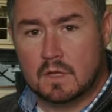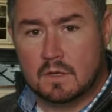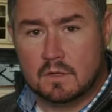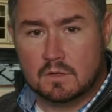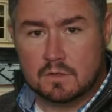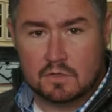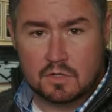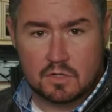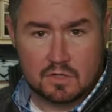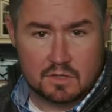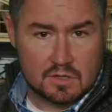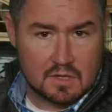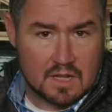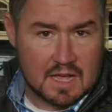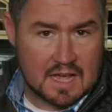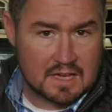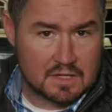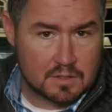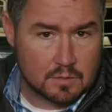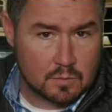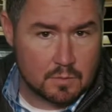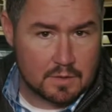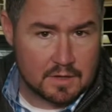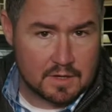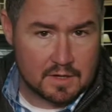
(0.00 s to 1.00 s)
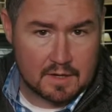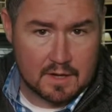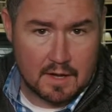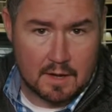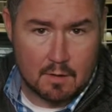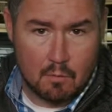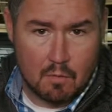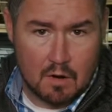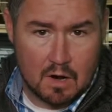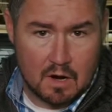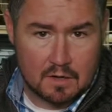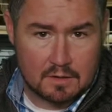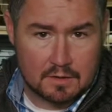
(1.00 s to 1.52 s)
Just last week, I
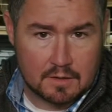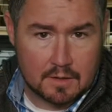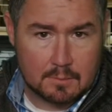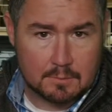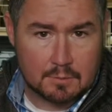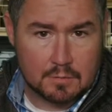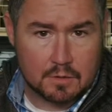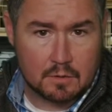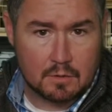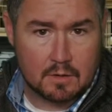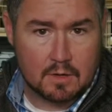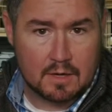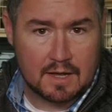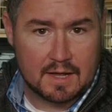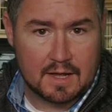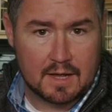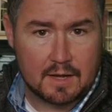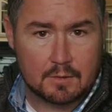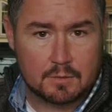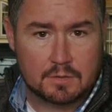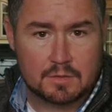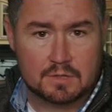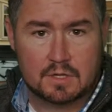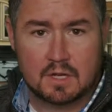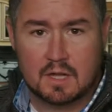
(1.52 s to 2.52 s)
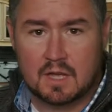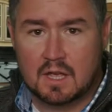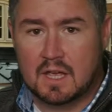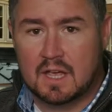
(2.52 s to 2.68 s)
walked up to a house